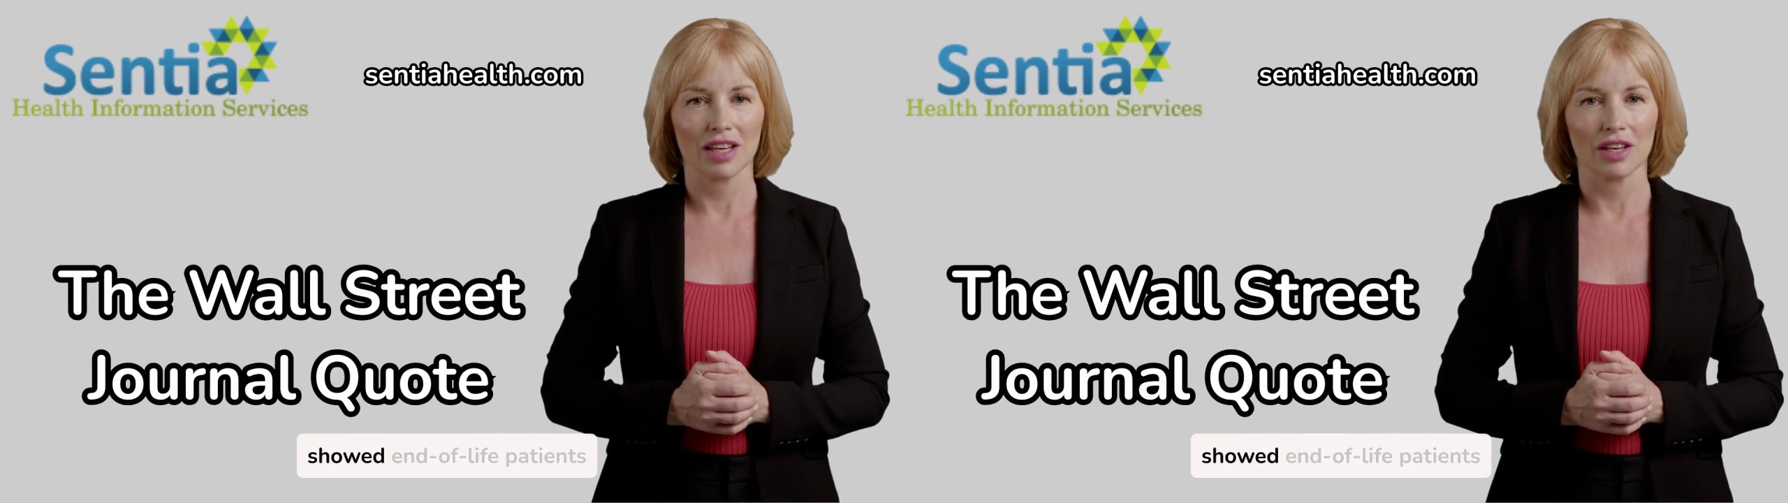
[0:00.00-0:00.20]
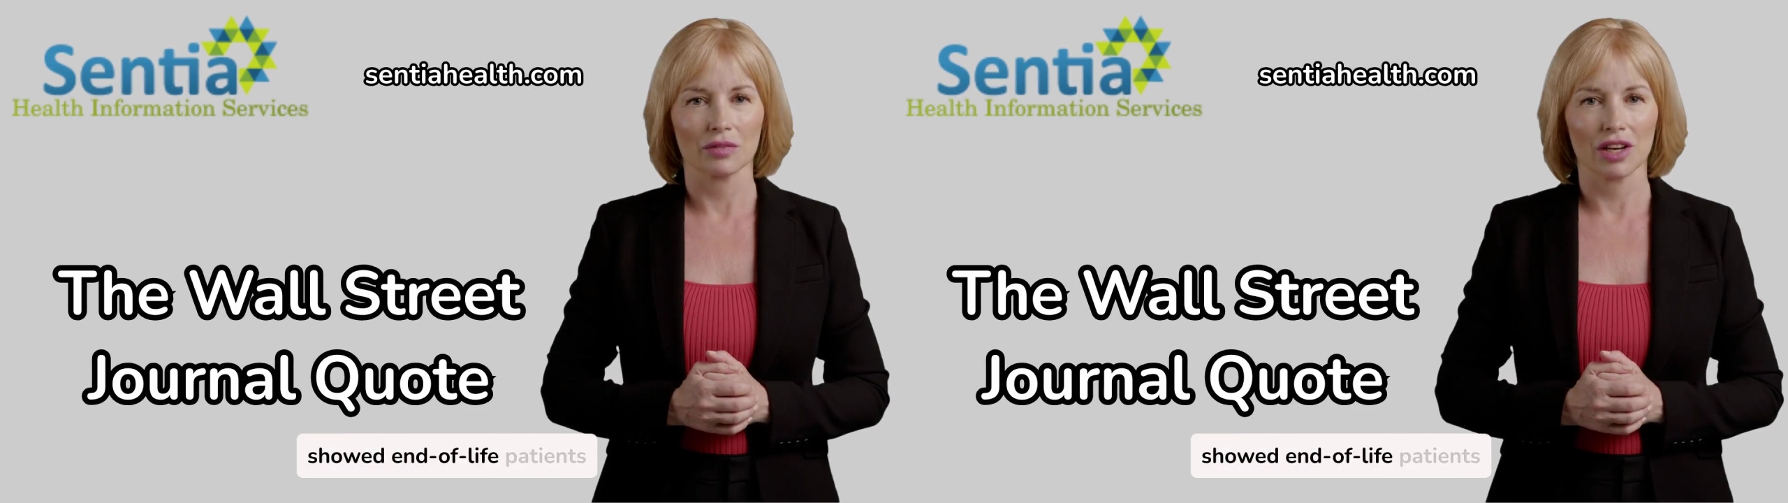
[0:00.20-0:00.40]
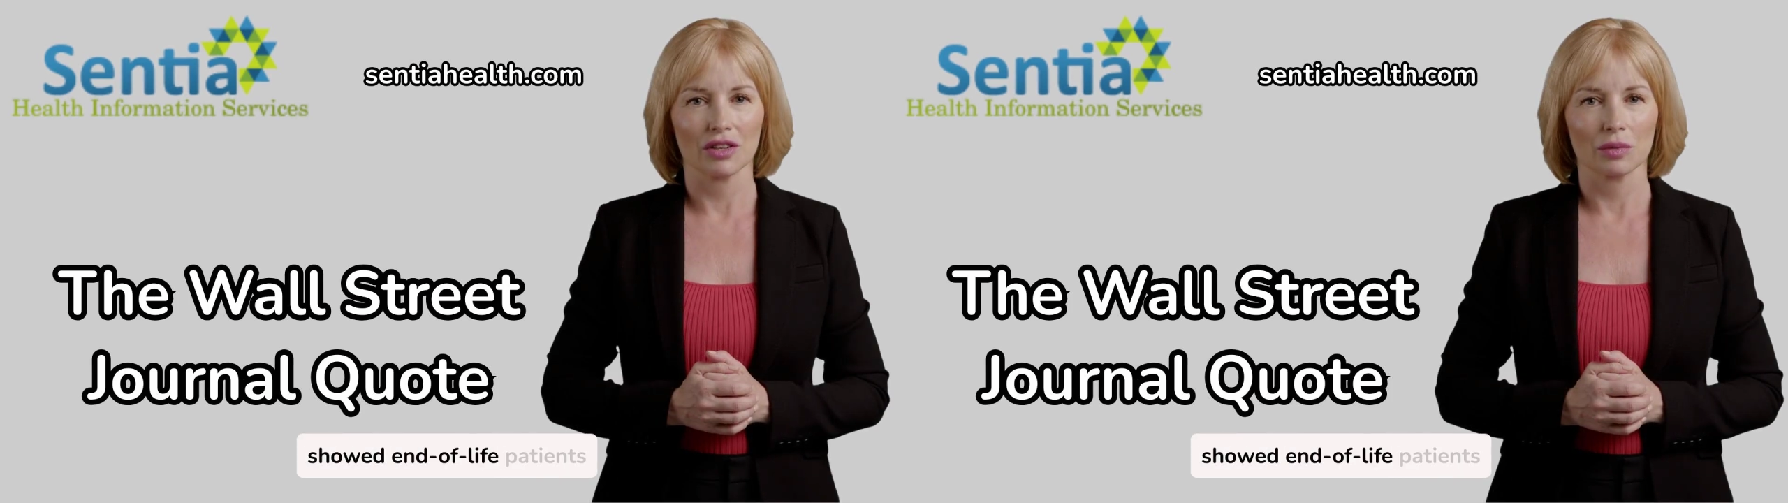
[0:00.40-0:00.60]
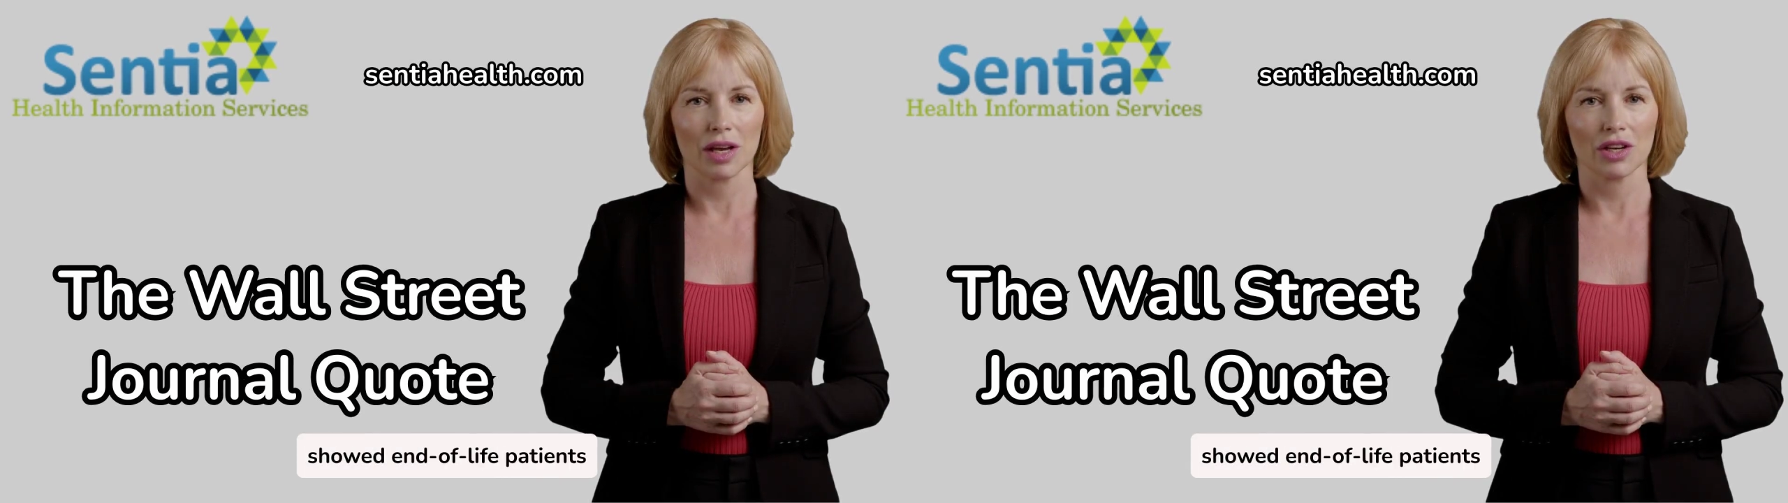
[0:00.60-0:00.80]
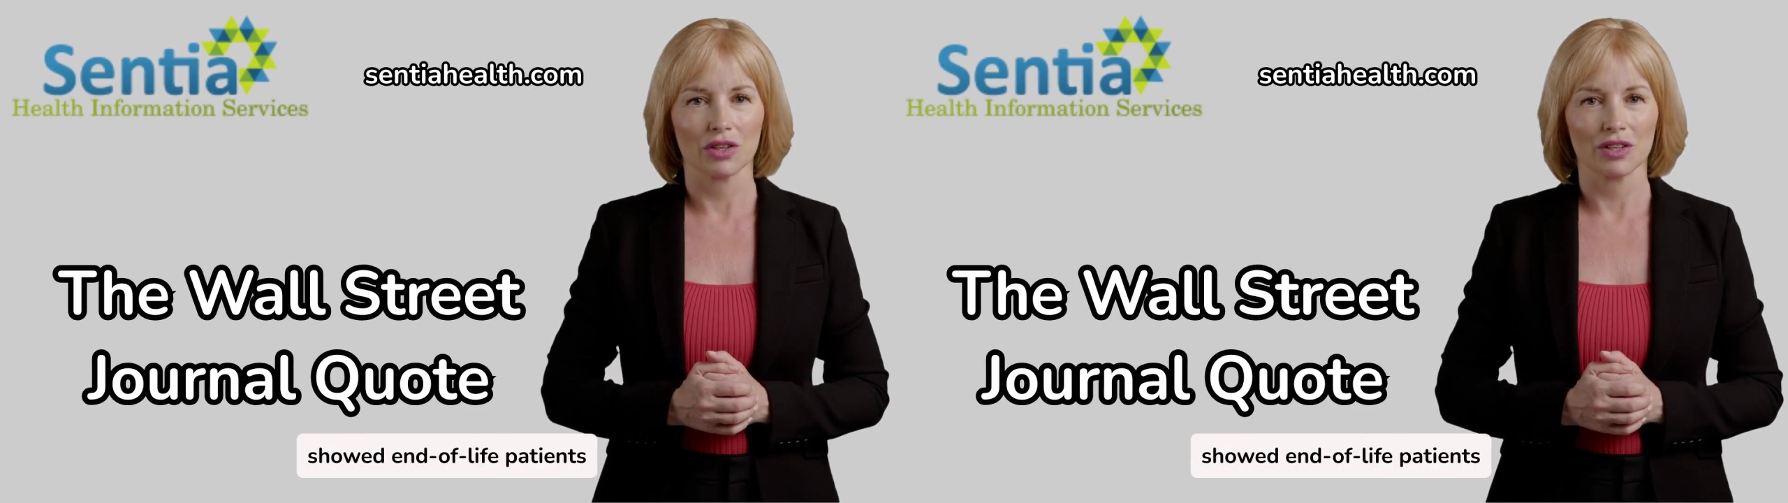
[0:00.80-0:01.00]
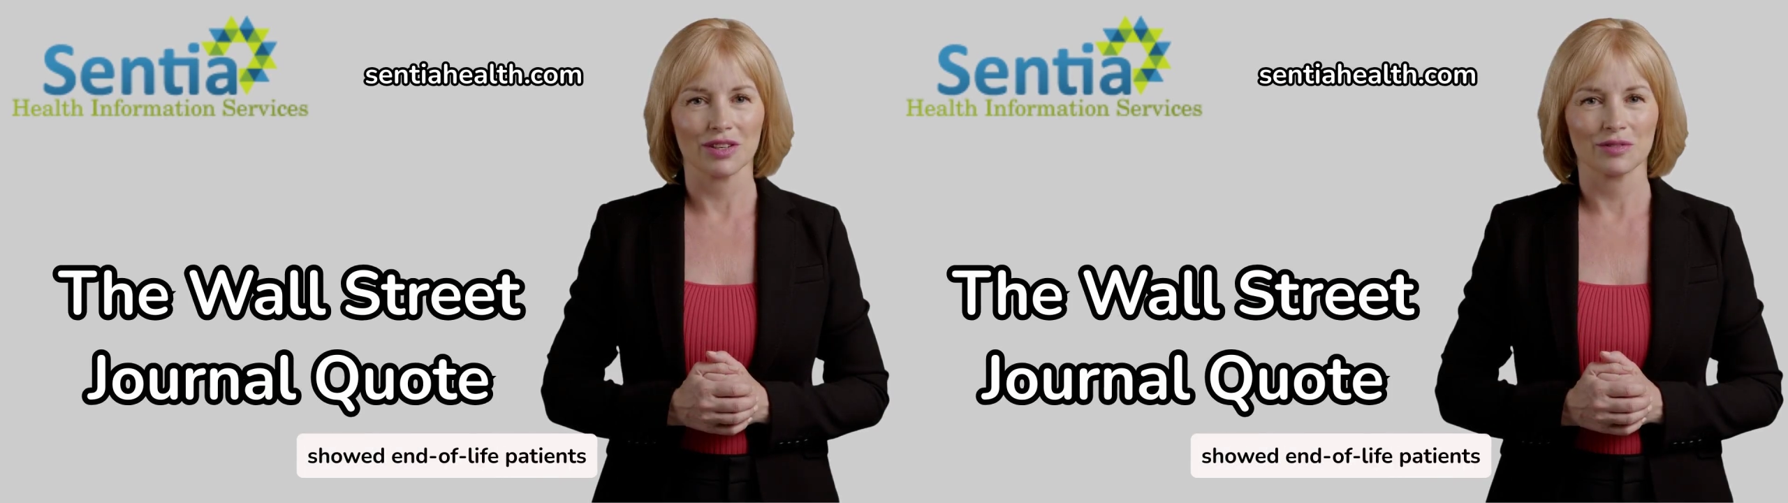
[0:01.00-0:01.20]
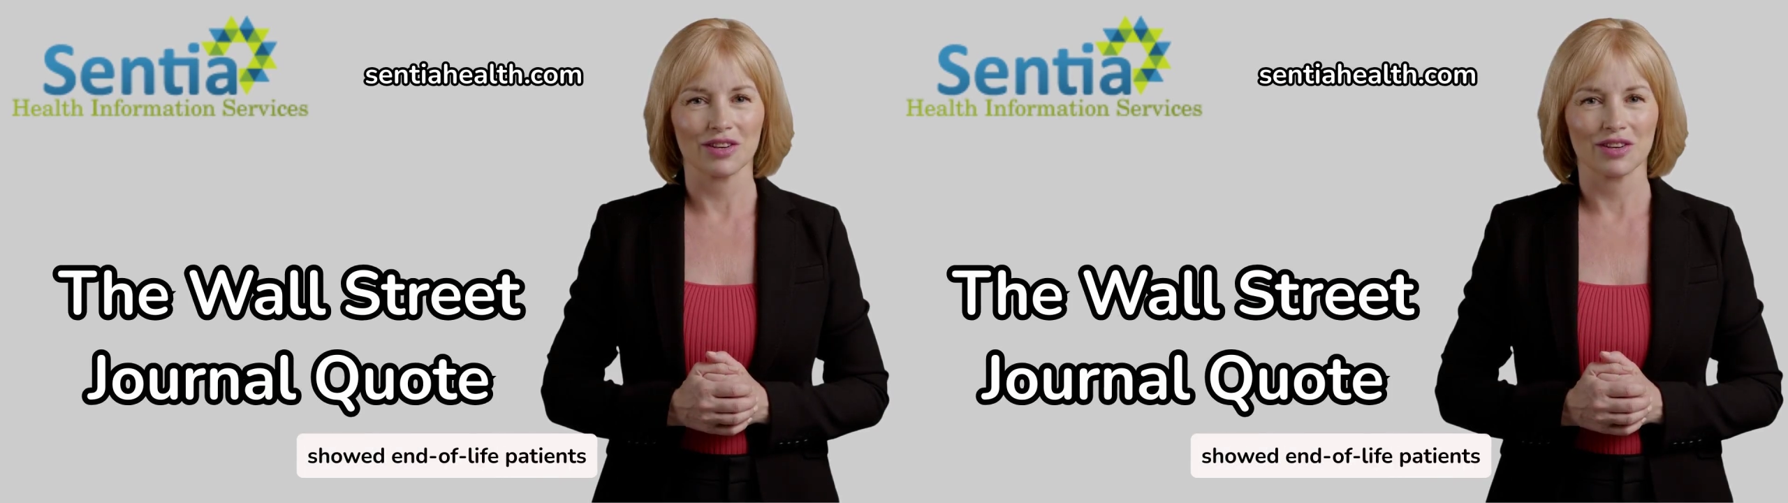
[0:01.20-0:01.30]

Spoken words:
end-of-life patients